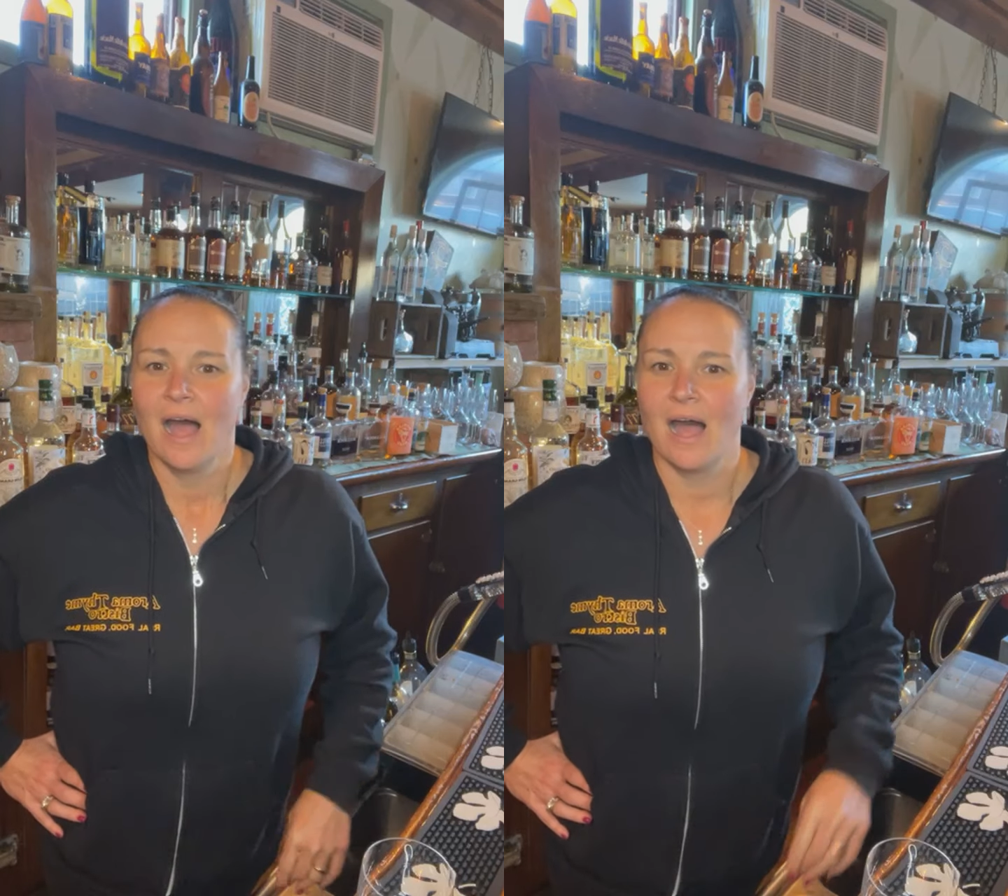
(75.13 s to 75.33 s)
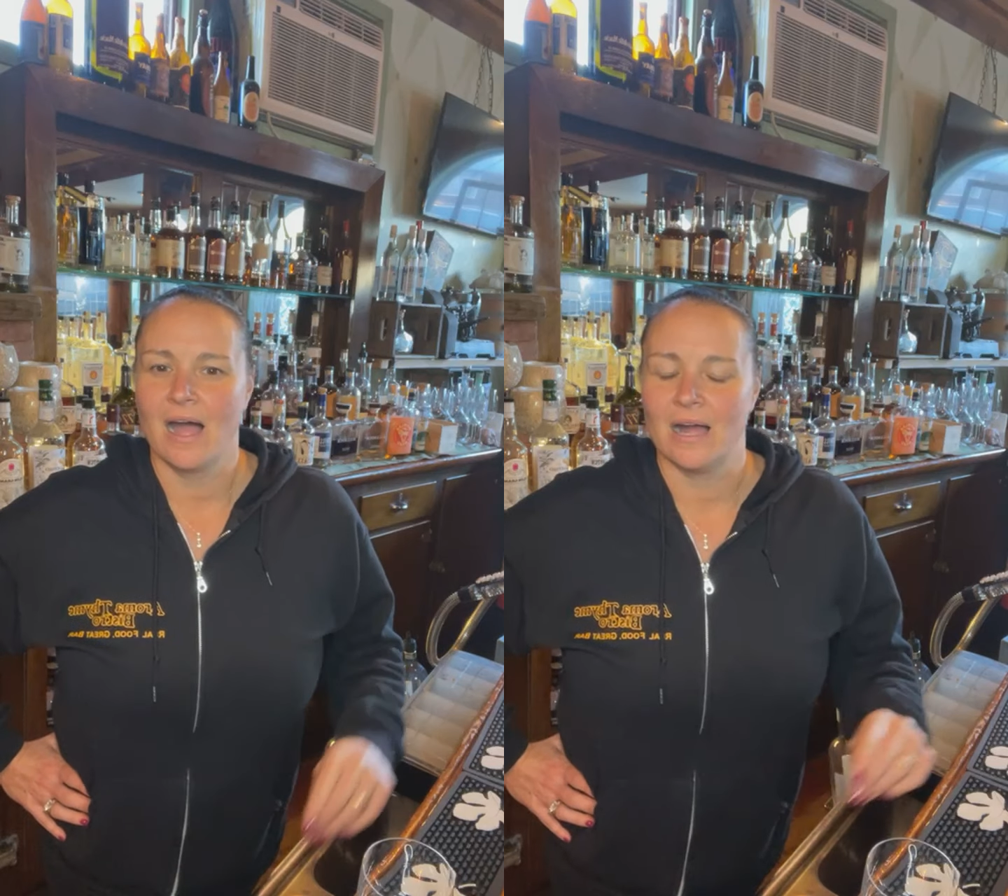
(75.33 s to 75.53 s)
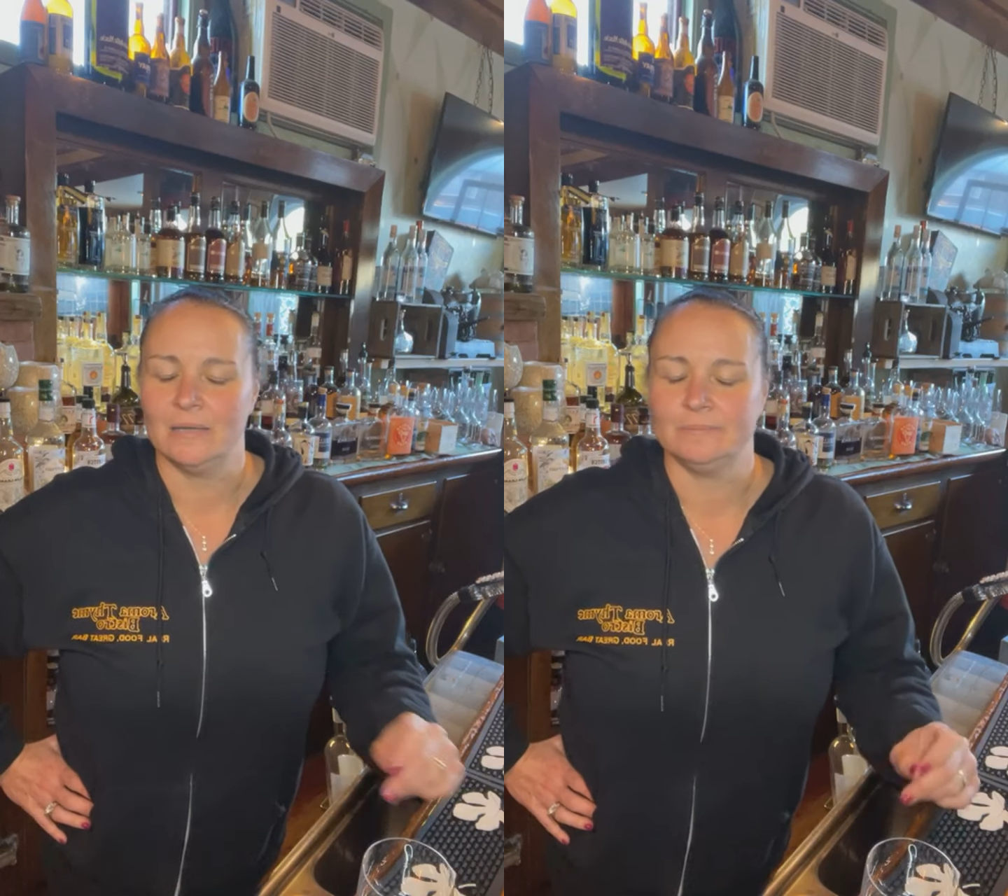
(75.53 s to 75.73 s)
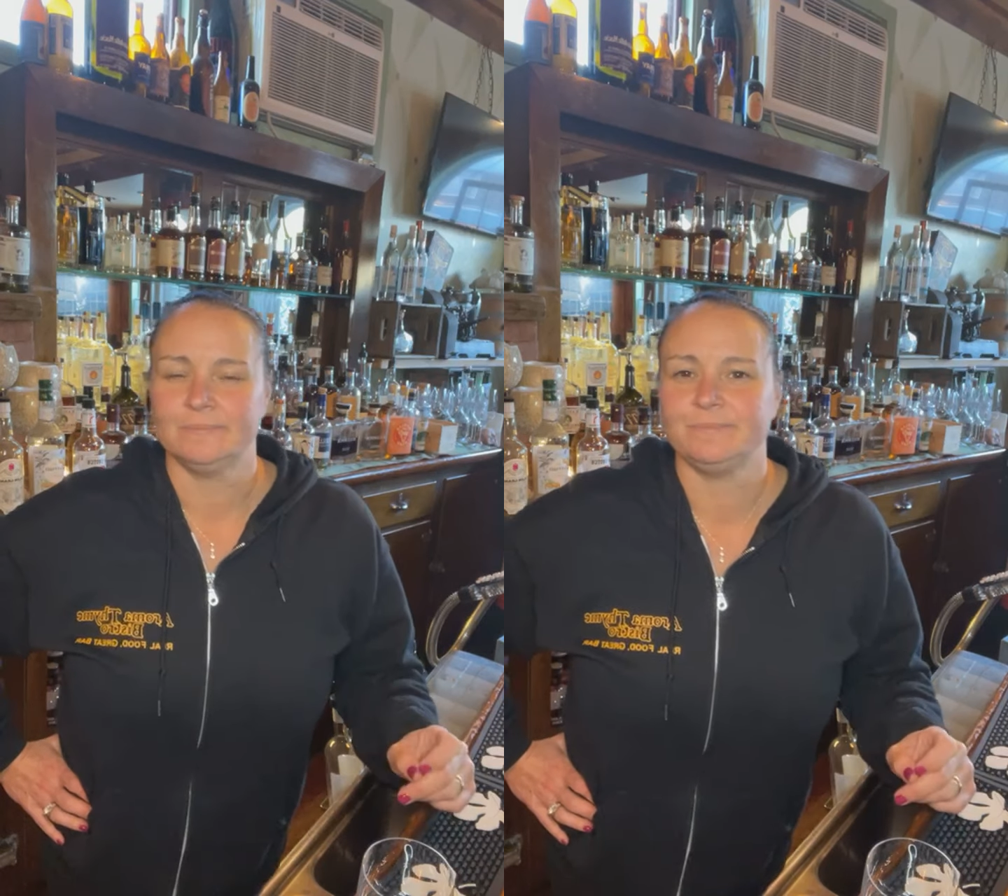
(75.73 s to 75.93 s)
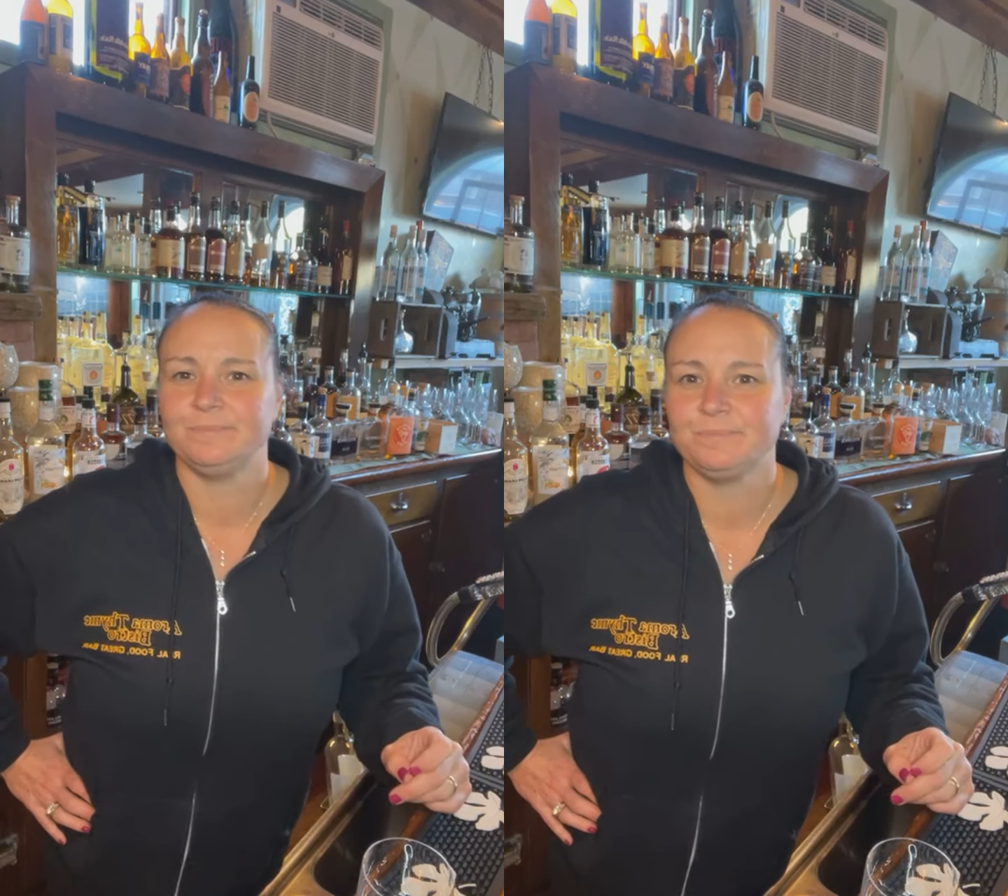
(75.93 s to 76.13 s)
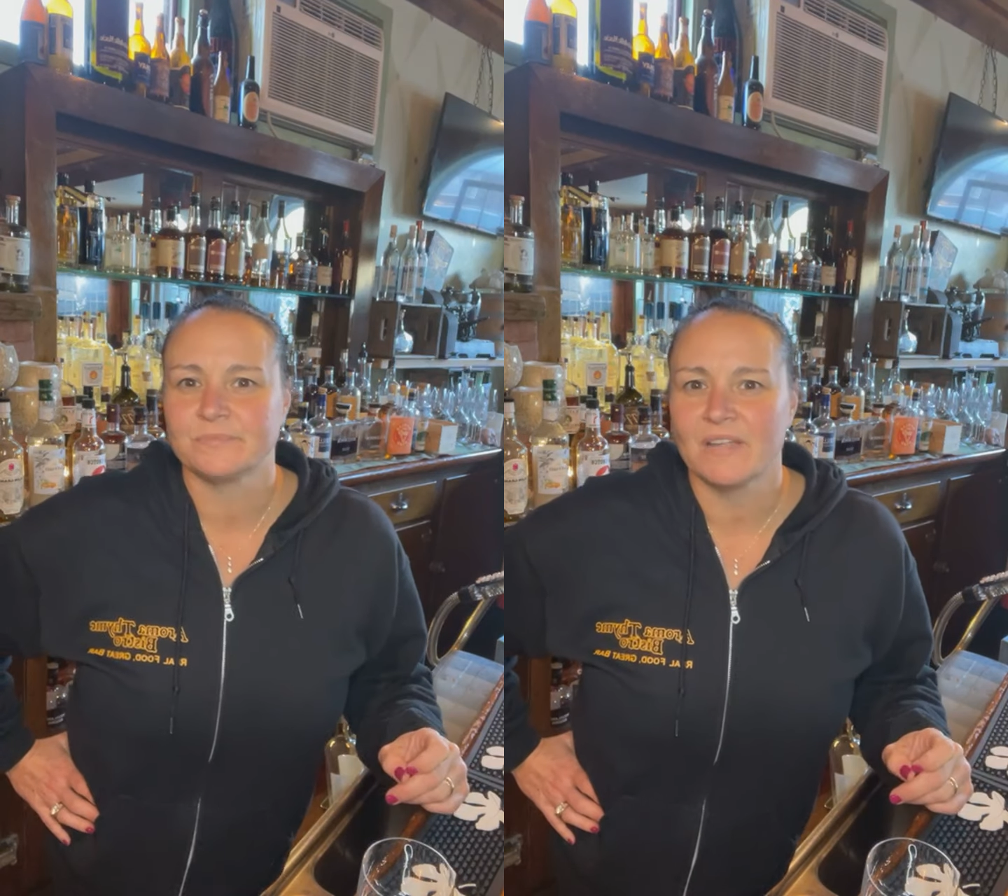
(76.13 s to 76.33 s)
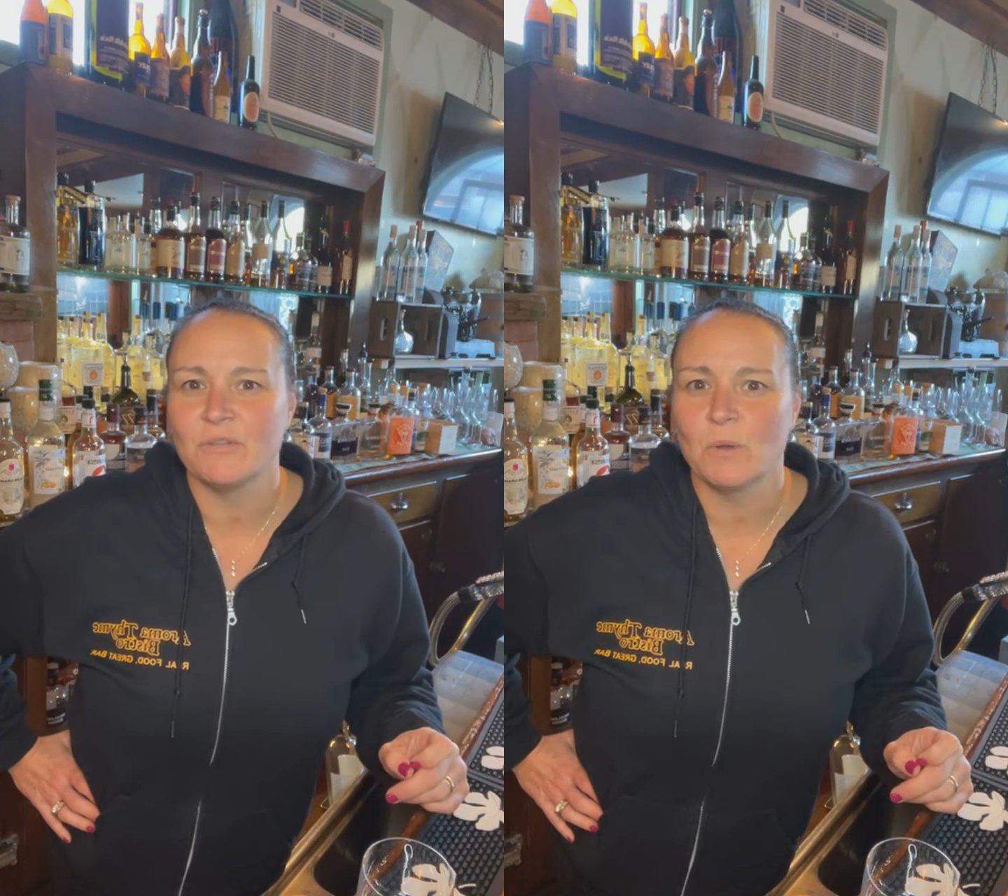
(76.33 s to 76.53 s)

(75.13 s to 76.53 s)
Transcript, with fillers: Um, if